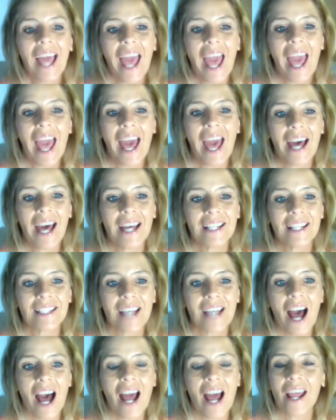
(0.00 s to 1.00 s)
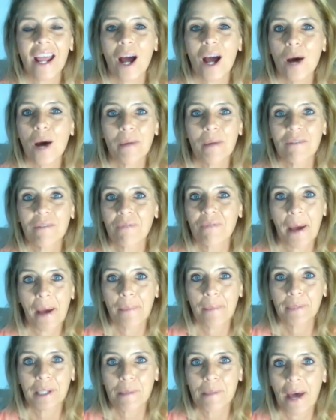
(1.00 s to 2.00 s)
And I got my
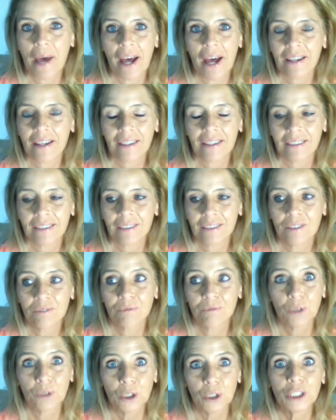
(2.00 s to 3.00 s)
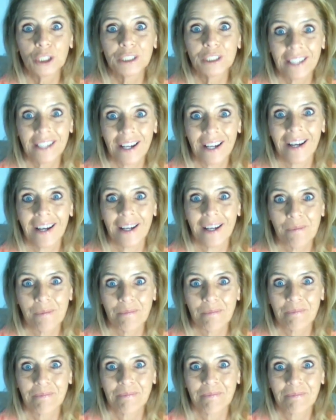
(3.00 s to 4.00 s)
family back full
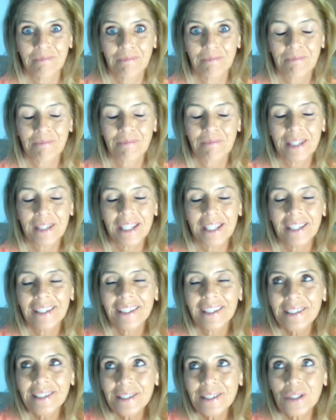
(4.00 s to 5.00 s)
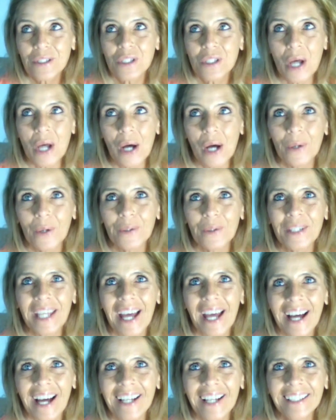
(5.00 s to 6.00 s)
time. So,
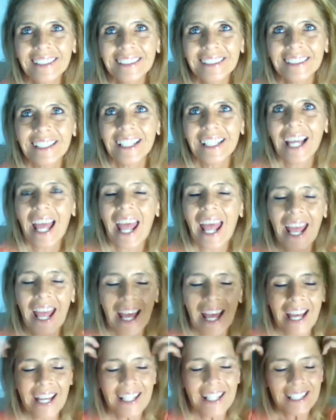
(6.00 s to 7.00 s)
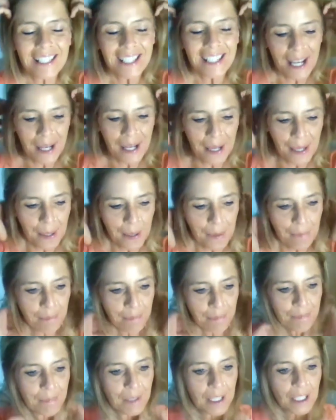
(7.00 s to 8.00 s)
yeah, and
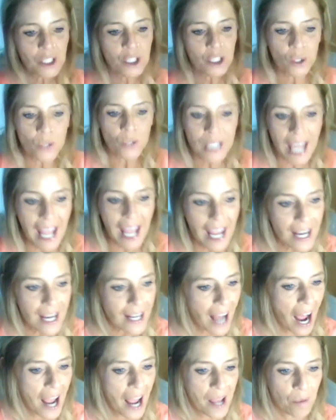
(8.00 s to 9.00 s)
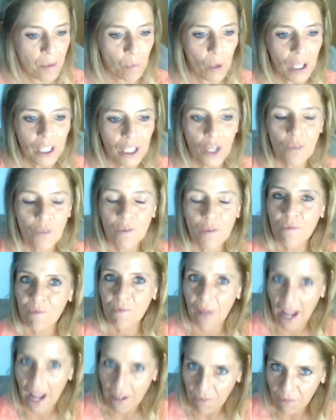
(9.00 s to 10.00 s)
um, to date, I am well over
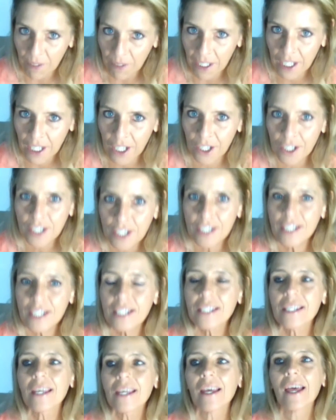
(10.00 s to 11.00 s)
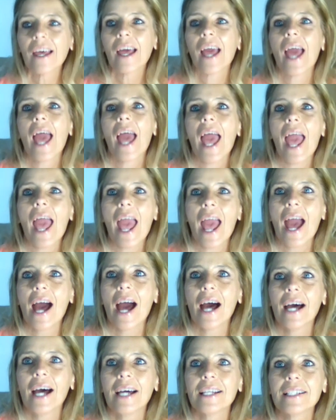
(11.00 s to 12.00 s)
five figures,
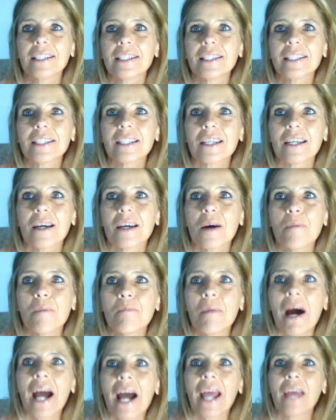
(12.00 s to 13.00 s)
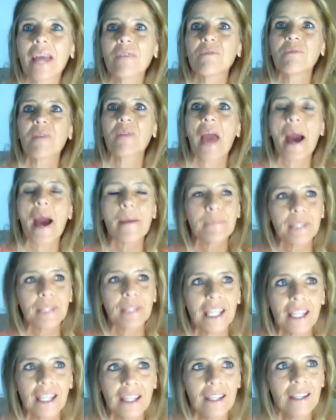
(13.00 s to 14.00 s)
and my
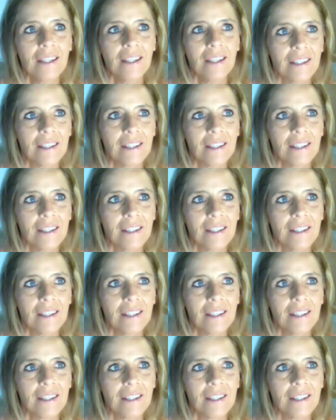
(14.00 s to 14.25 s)
family